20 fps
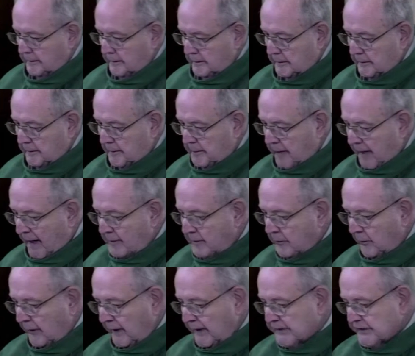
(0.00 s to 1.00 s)
The
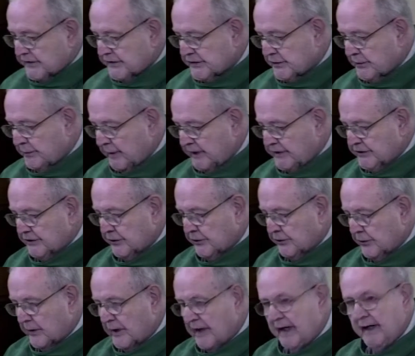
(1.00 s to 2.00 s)
Bible isn't so much a
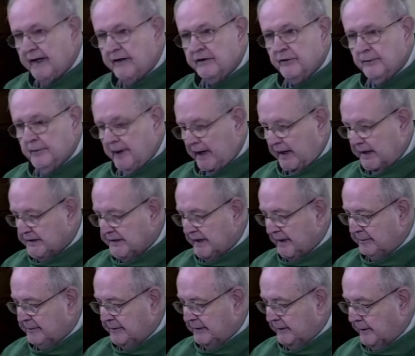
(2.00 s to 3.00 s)
creed to be
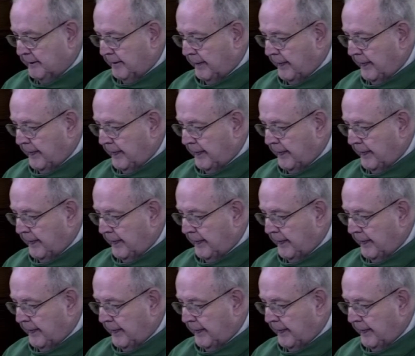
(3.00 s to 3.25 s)
accepted